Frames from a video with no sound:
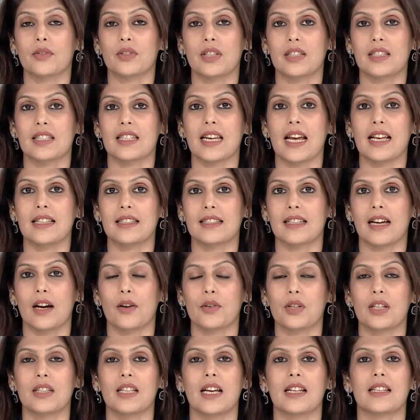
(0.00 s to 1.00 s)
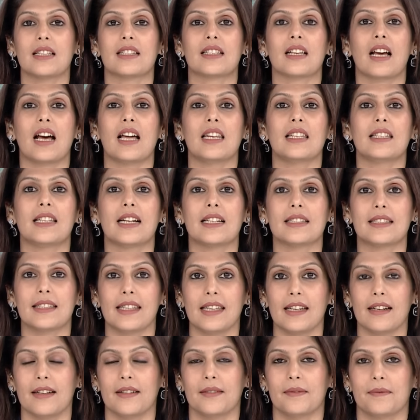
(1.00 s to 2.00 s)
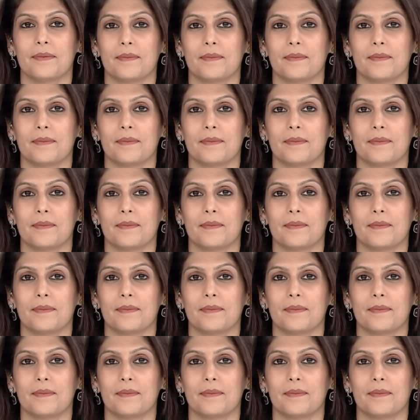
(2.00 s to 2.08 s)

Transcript: It stands out, and that is Khalida Zia.